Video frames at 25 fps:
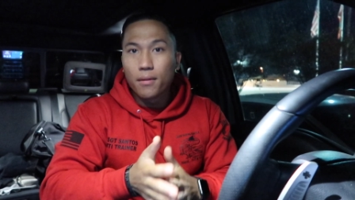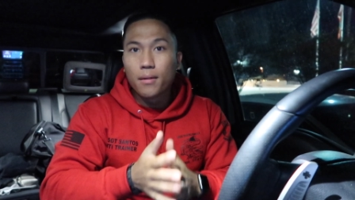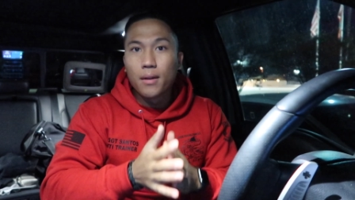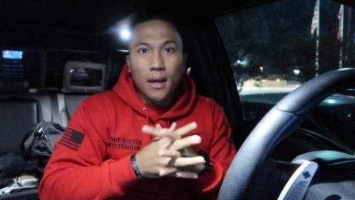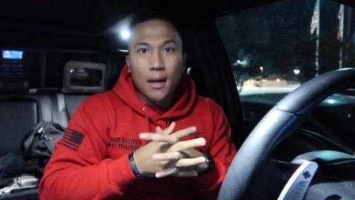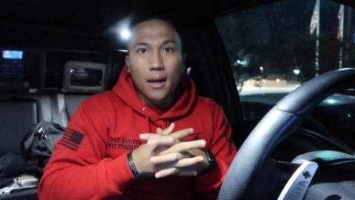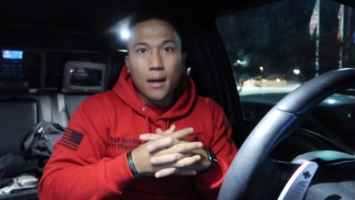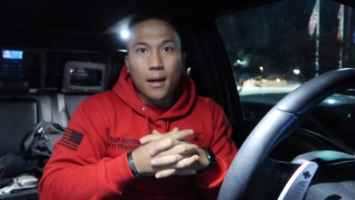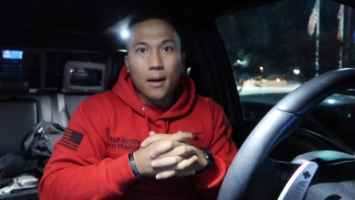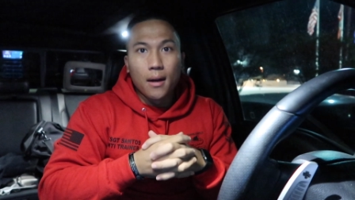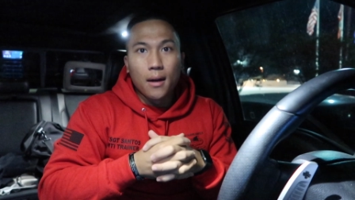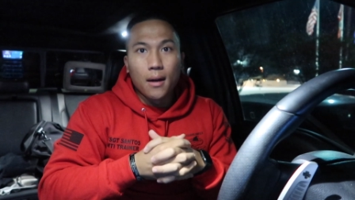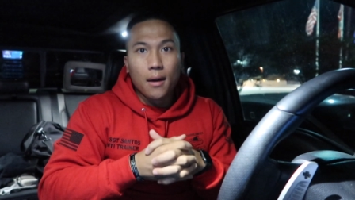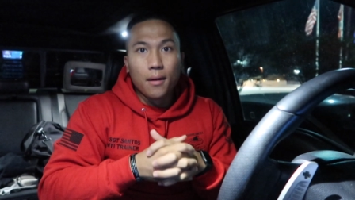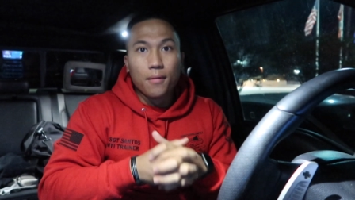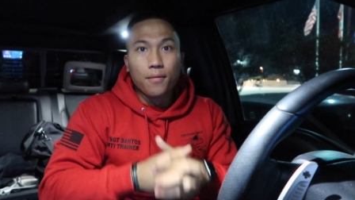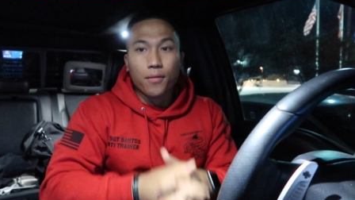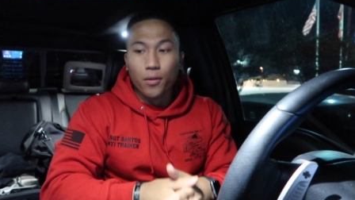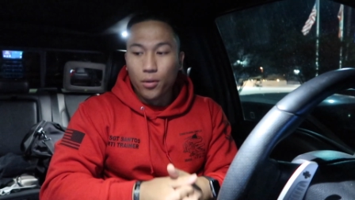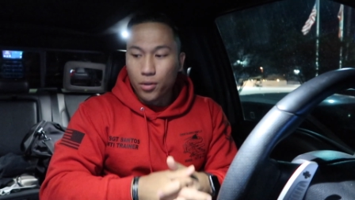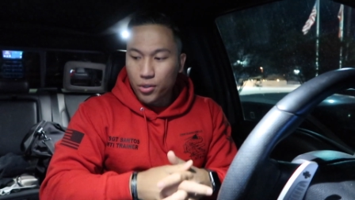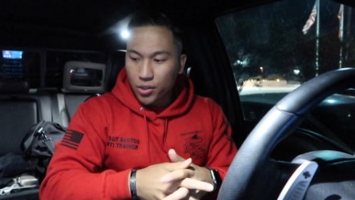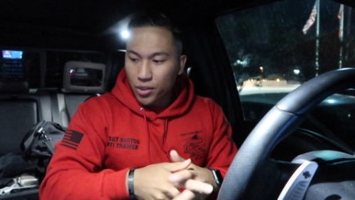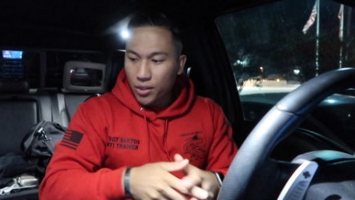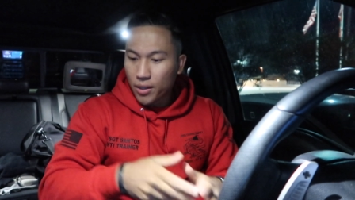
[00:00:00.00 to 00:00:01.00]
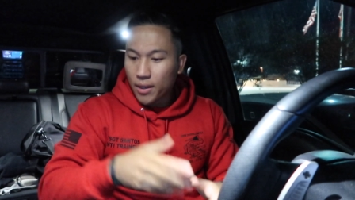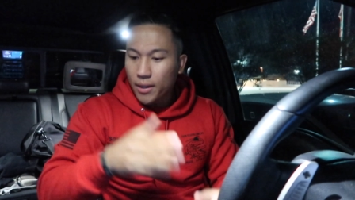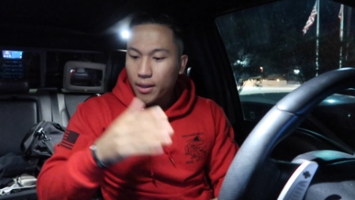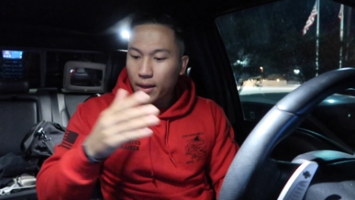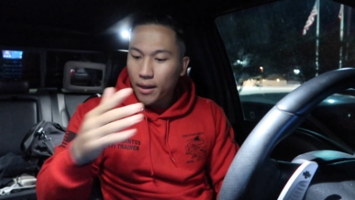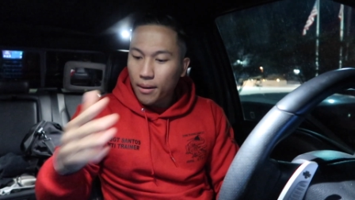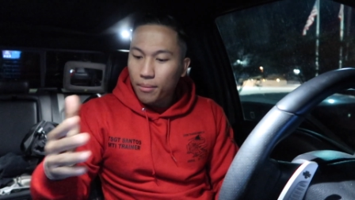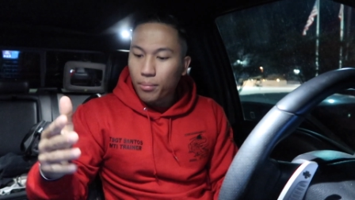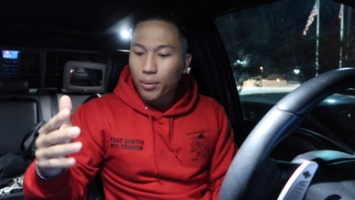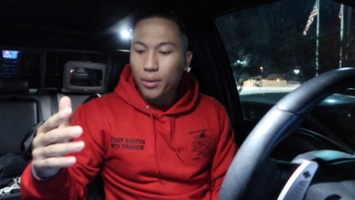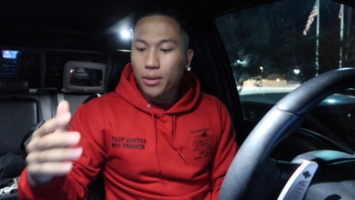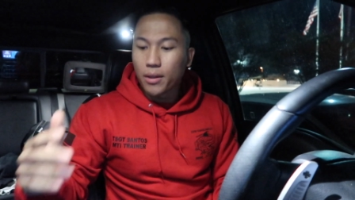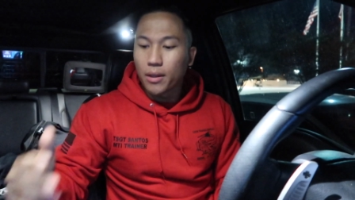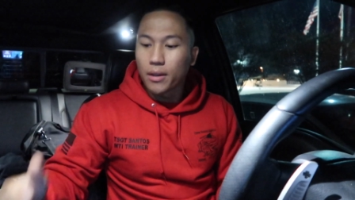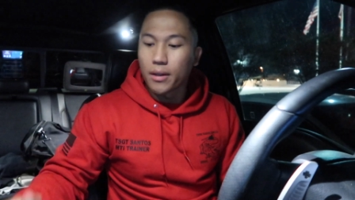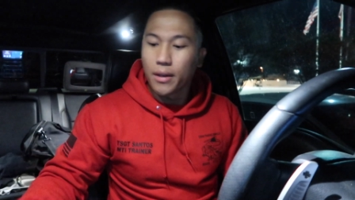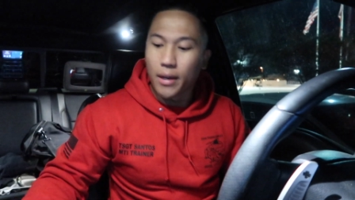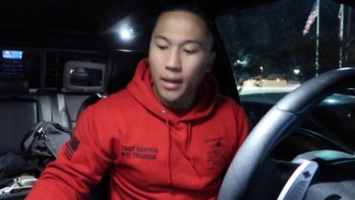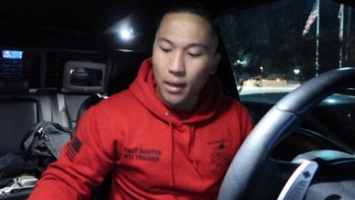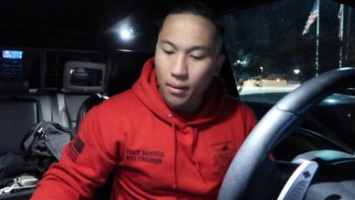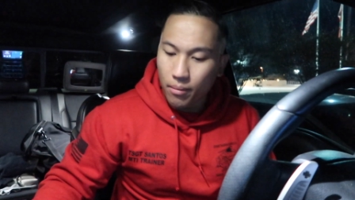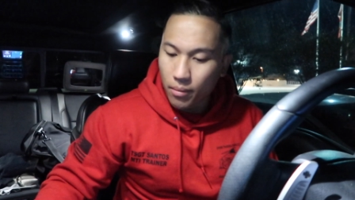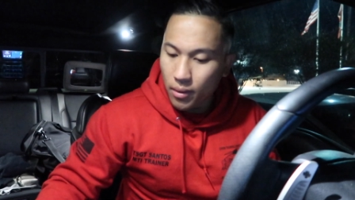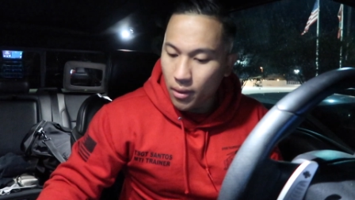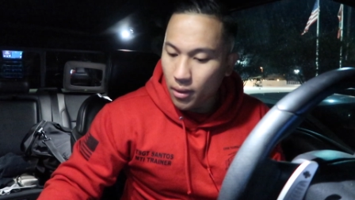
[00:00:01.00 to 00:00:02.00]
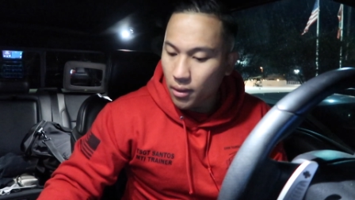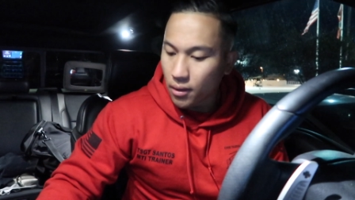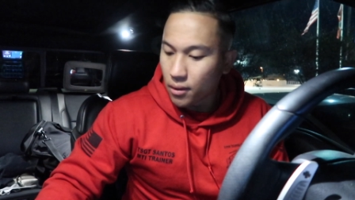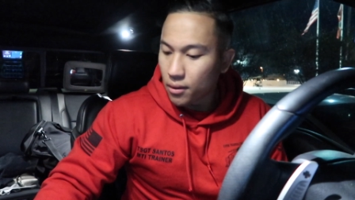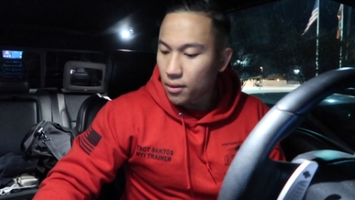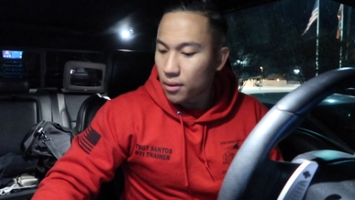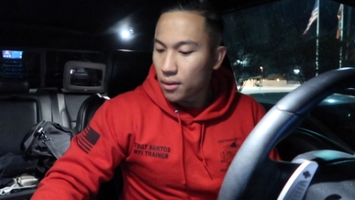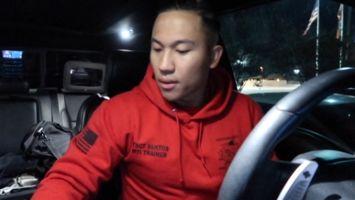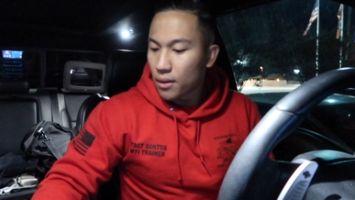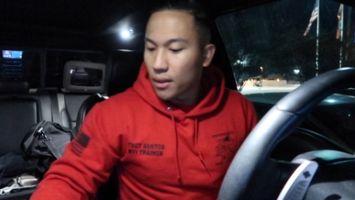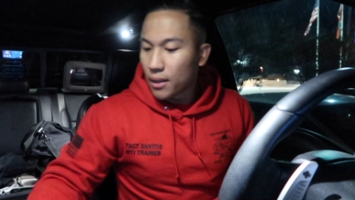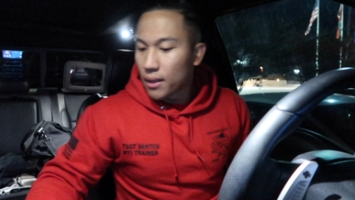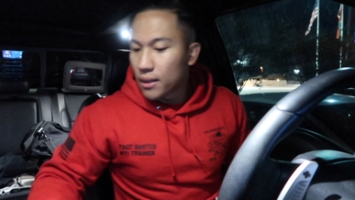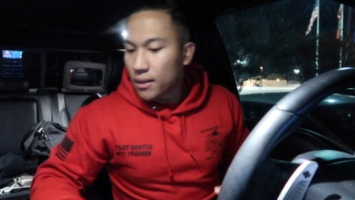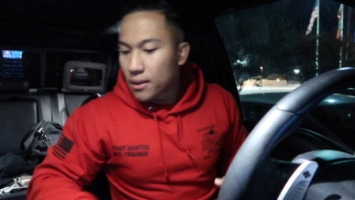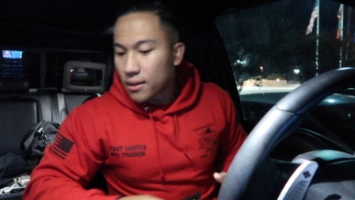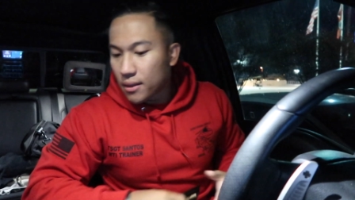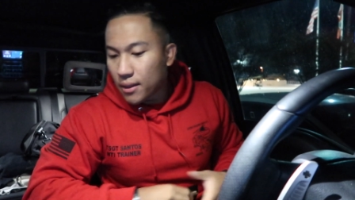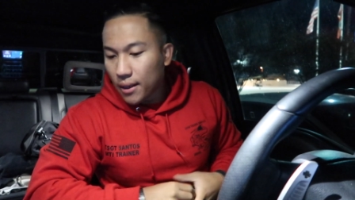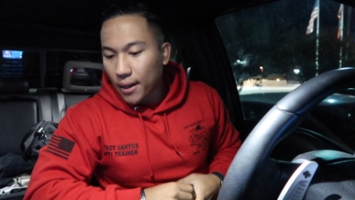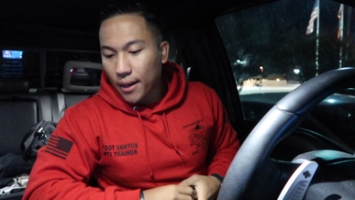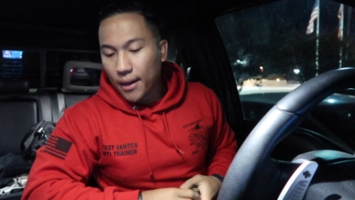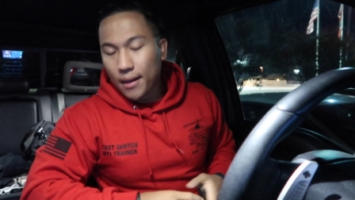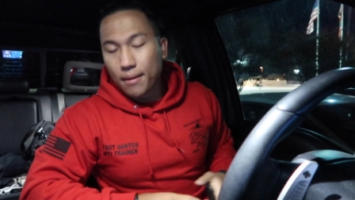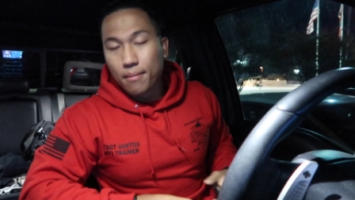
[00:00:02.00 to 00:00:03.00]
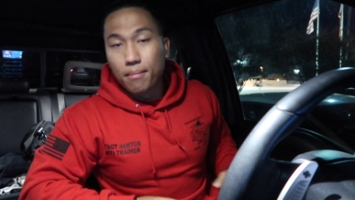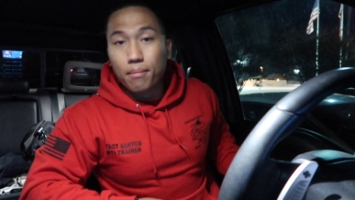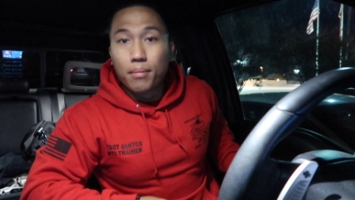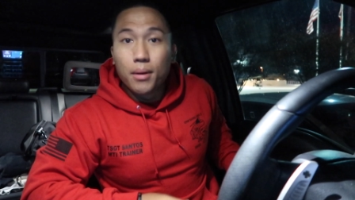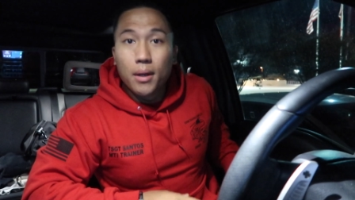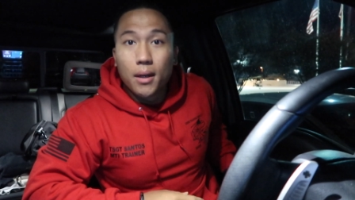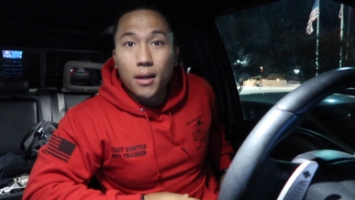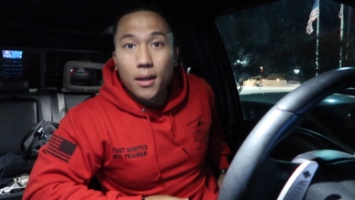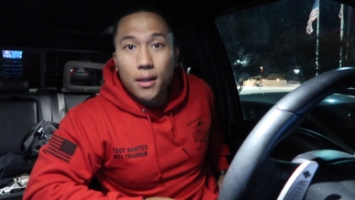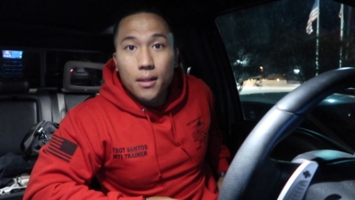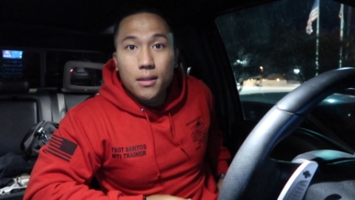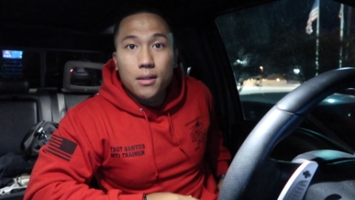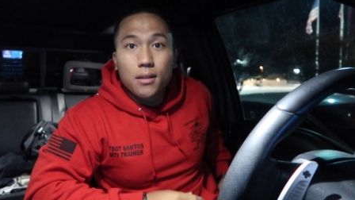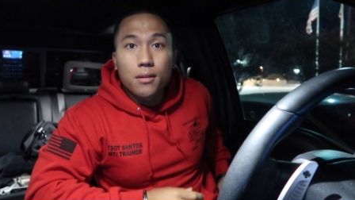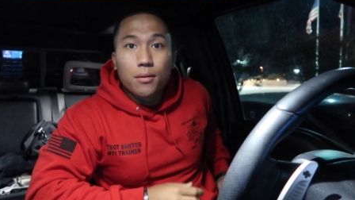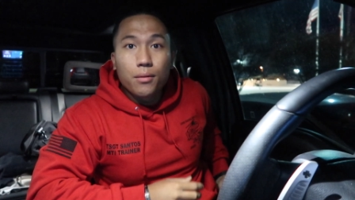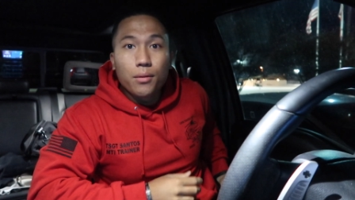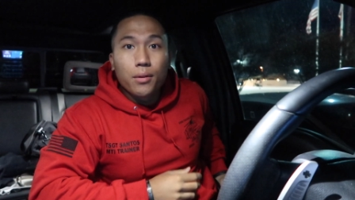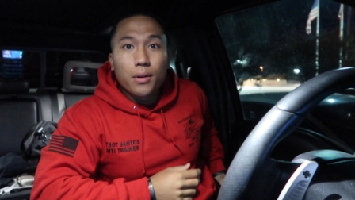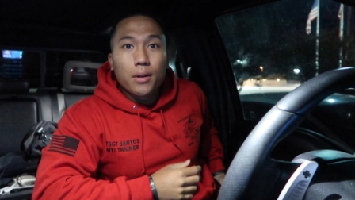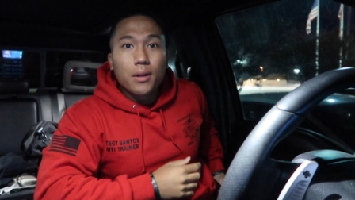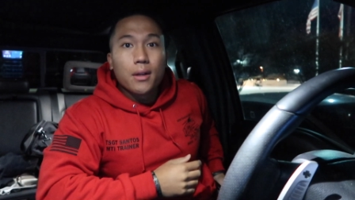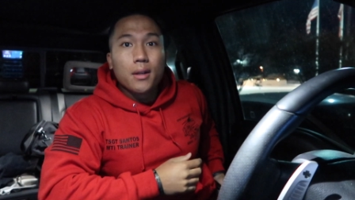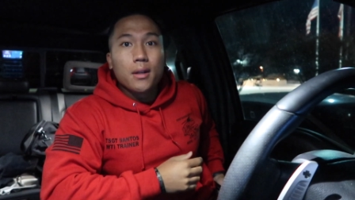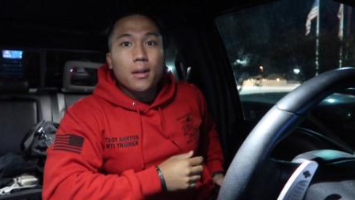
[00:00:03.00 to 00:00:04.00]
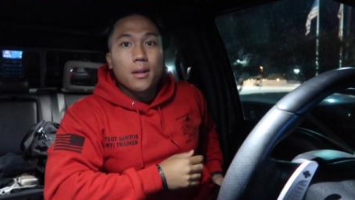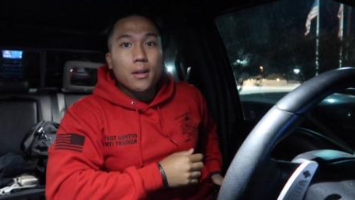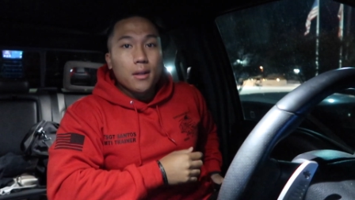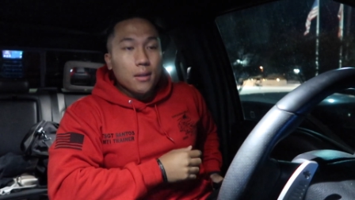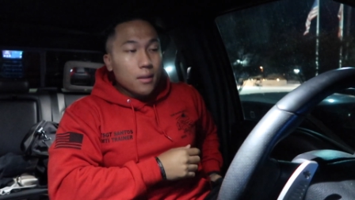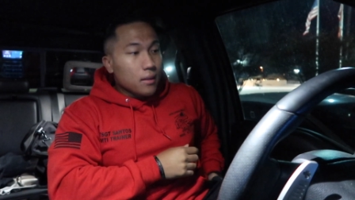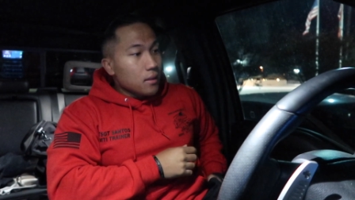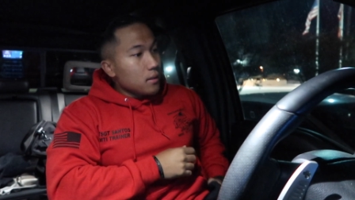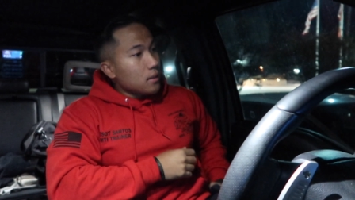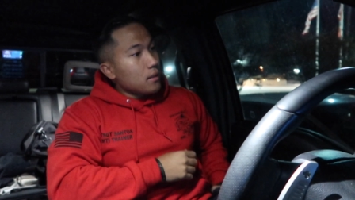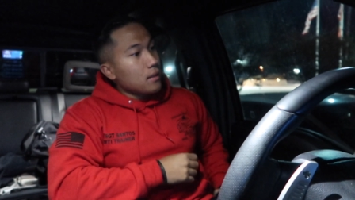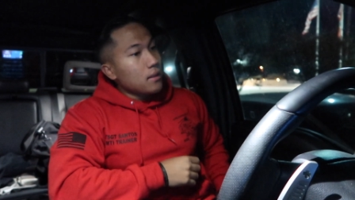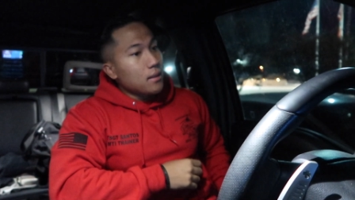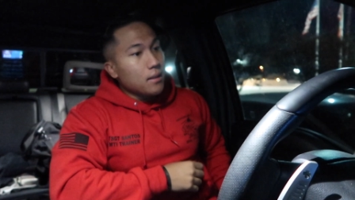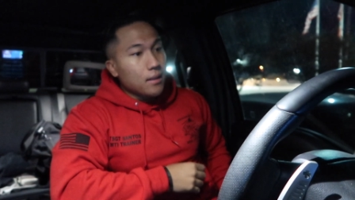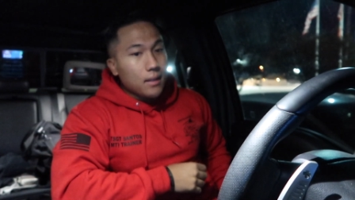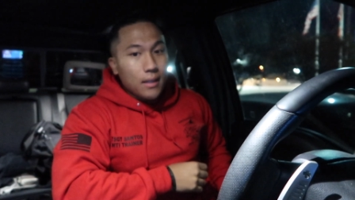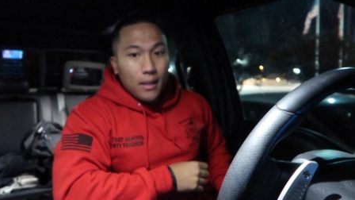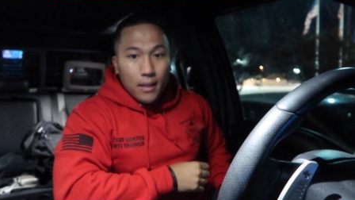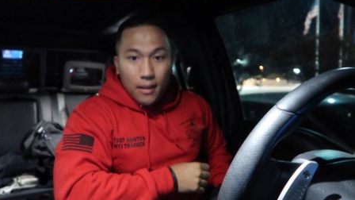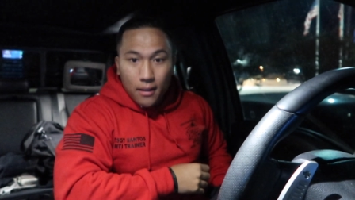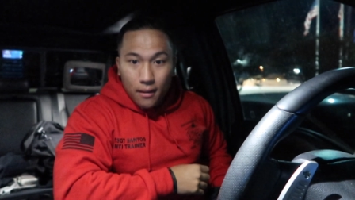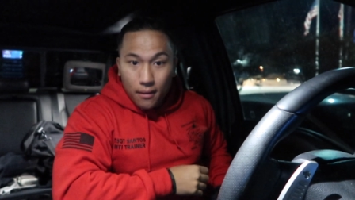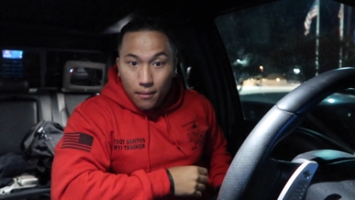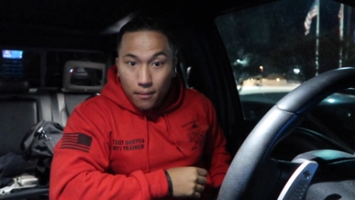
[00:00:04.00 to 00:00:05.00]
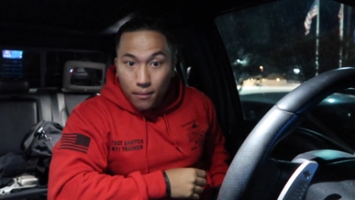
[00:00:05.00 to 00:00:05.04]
unfortunately I can't bring the camera inside, but we're gonna get